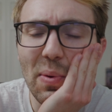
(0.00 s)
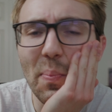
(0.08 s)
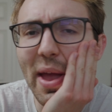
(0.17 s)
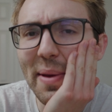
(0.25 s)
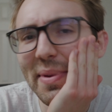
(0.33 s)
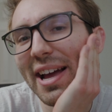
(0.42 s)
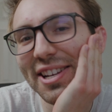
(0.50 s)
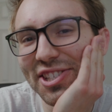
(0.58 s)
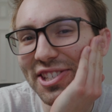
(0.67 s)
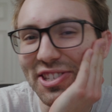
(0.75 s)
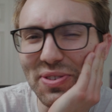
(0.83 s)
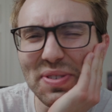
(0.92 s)
maybe I
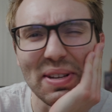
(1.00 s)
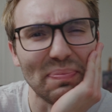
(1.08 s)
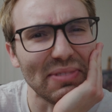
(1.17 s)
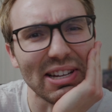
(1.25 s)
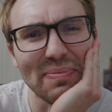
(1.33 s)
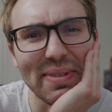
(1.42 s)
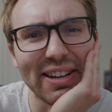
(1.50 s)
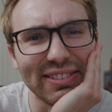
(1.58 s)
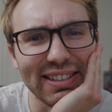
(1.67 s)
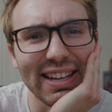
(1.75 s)
should do something about